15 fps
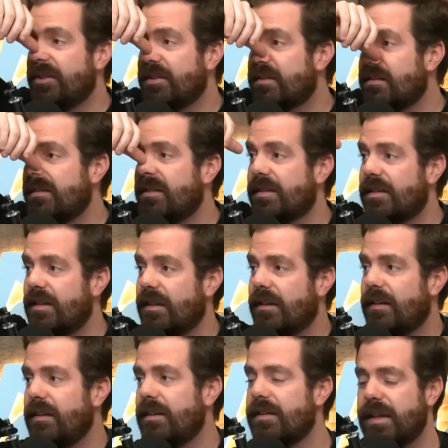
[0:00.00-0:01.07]
Just
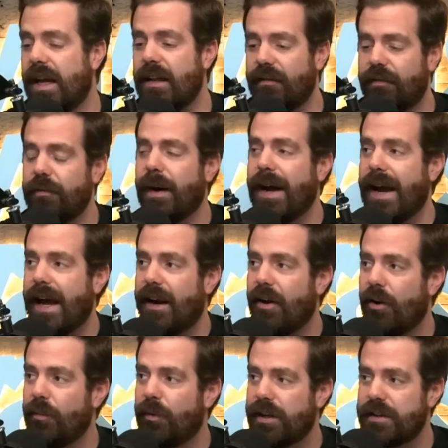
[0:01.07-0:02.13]
for my
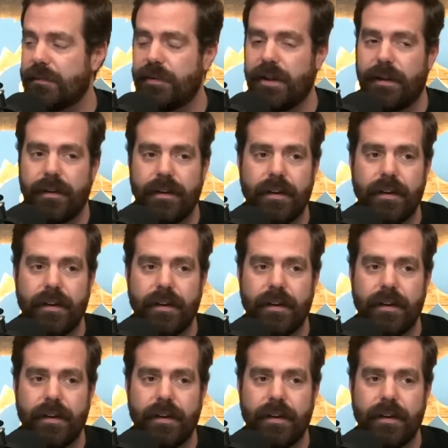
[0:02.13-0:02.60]
at-home recipe.